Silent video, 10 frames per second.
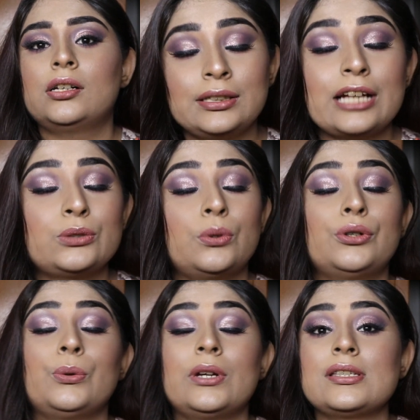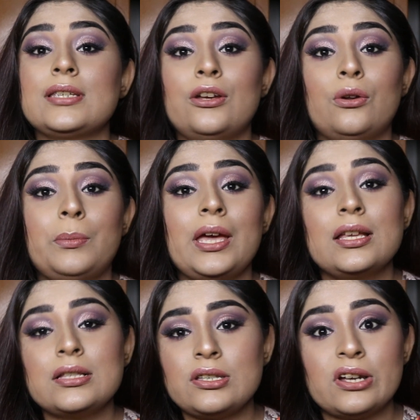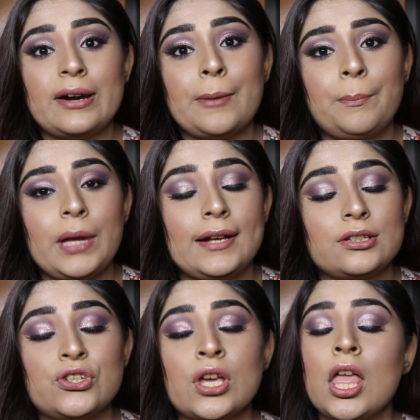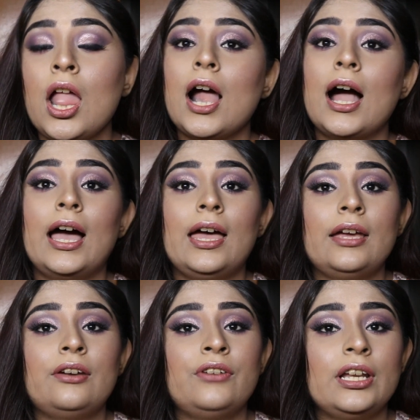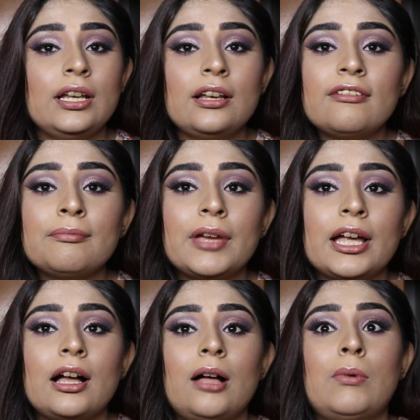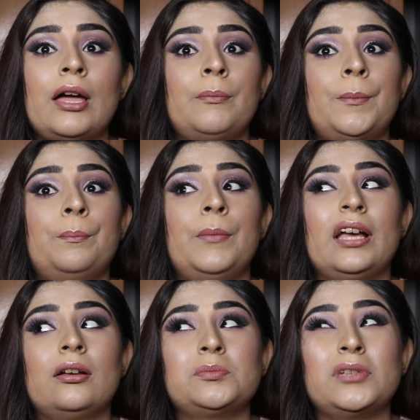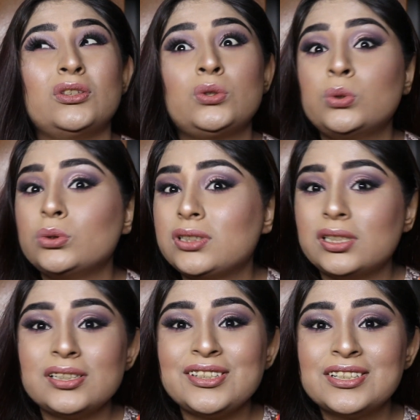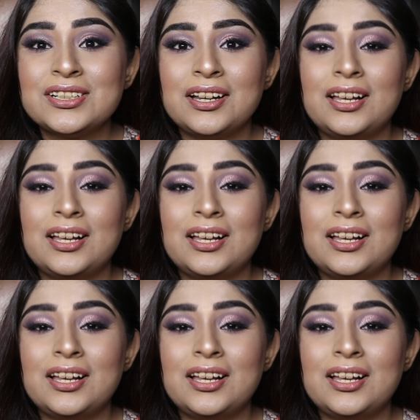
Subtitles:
That's what you can see on my Instagram page. I really love makeup. I'm a makeup enthusiast,